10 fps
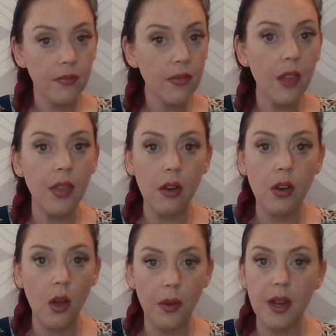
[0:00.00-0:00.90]
they're
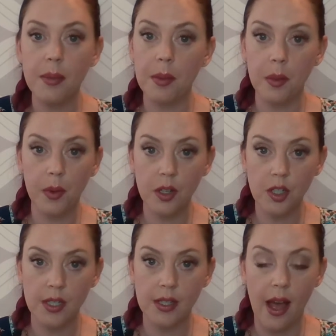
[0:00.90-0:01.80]
not going to be able to
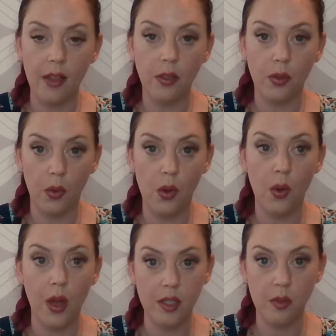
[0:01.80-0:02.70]
purchase that through
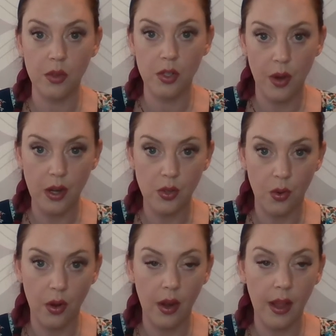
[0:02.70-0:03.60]
customer direct
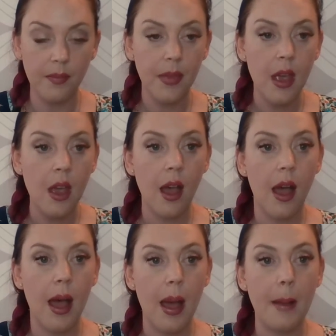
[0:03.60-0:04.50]
ordering.
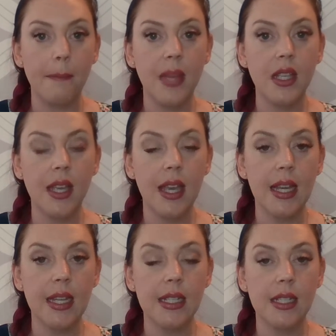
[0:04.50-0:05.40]

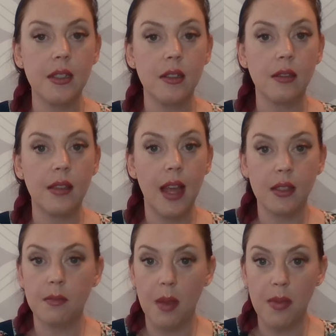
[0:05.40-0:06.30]
And
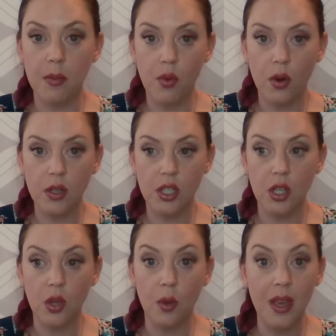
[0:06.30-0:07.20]
that may be important to
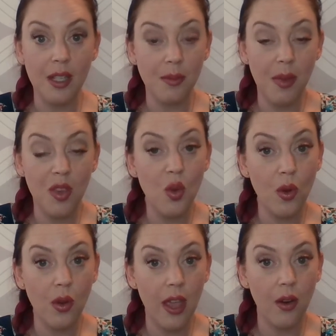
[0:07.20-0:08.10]
you because maybe
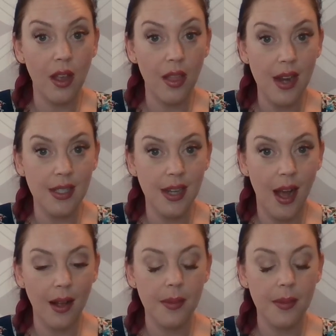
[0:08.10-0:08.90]
you carry a lot of stock.